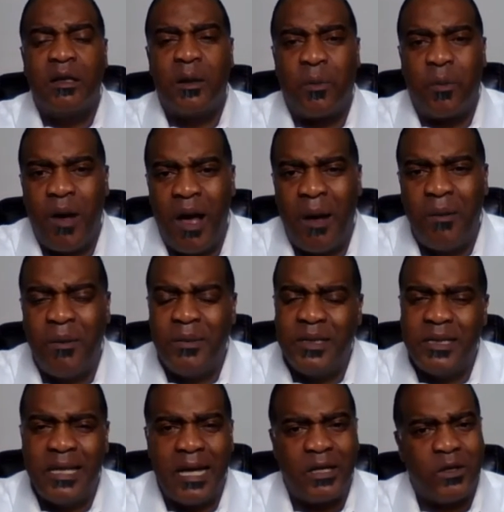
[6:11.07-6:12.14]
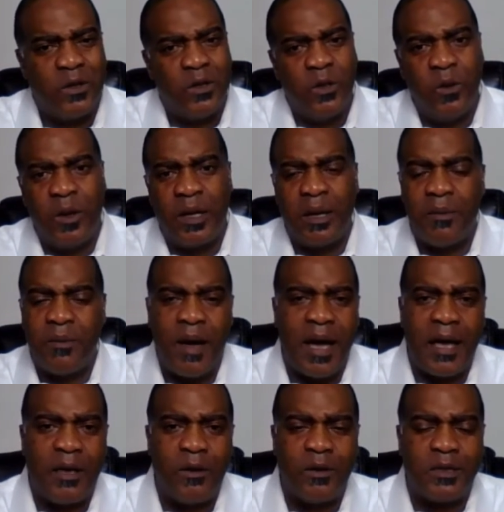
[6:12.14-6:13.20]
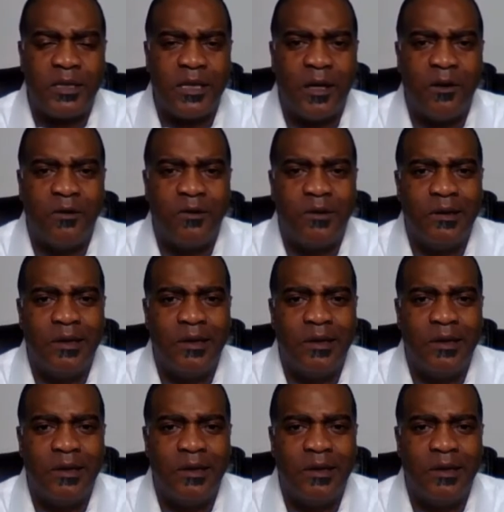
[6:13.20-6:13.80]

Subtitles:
The problem is that you're doing it by yourself.